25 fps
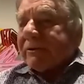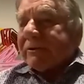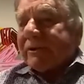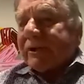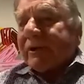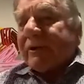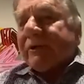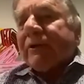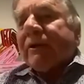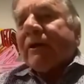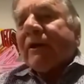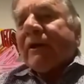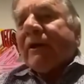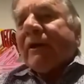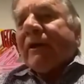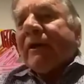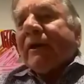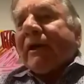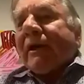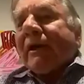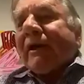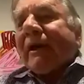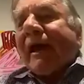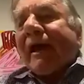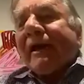So
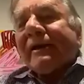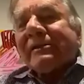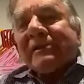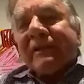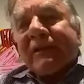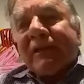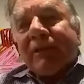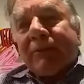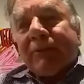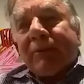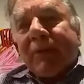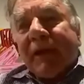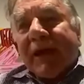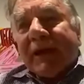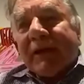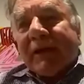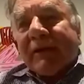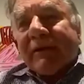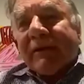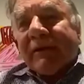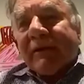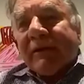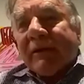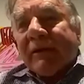it has an impact,